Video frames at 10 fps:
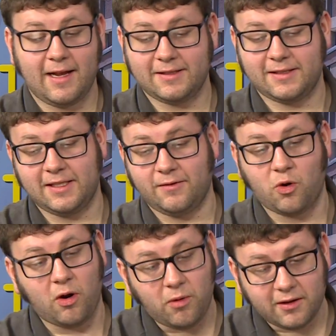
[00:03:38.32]
as the City of
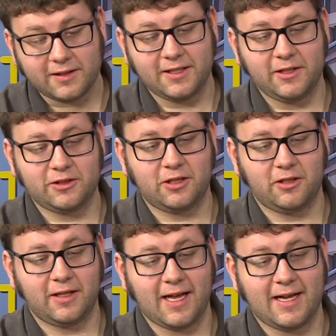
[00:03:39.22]
Cornwall continues to
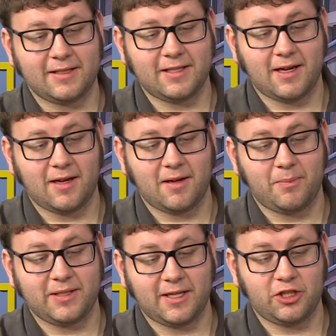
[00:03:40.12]
look at
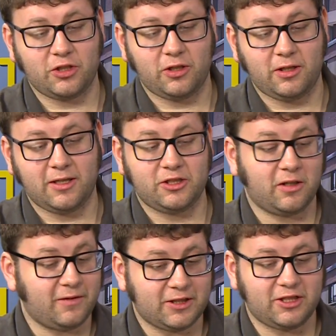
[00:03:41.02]
potential
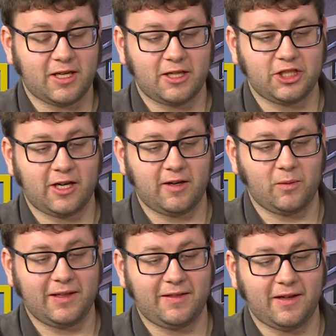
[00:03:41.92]
service sharing
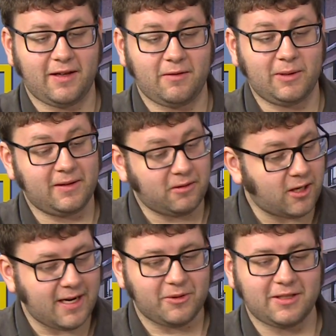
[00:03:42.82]
with our
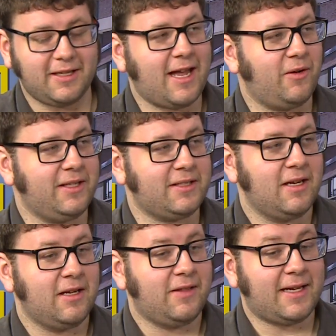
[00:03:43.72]
neighbours in the counties,
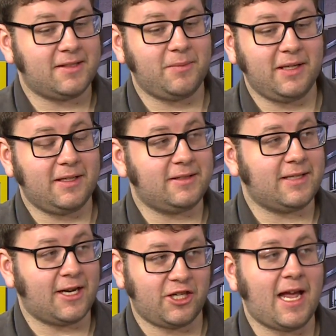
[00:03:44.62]
that's something that's
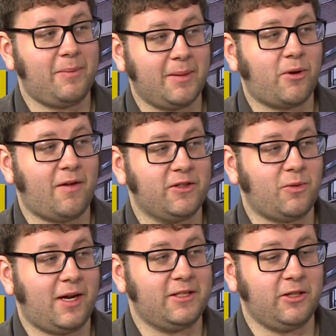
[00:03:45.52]
actually happening
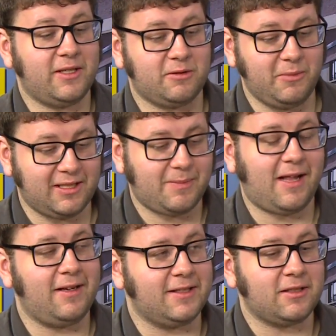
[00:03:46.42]
province-wide too, as
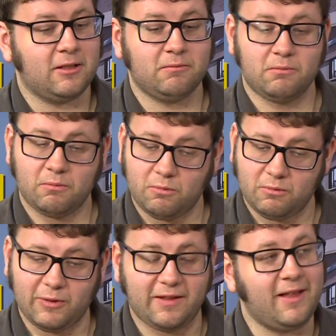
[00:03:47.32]
municipalities
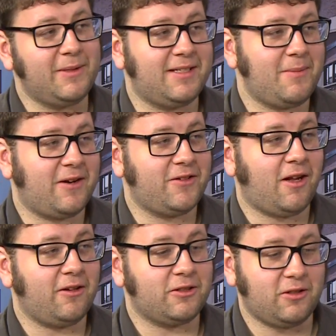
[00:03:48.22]
with limited amount of
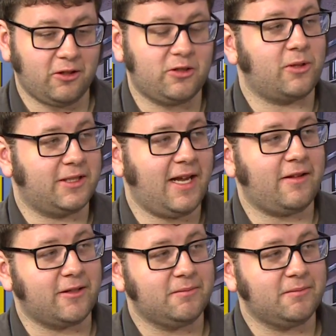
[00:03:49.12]
dollars look to work together.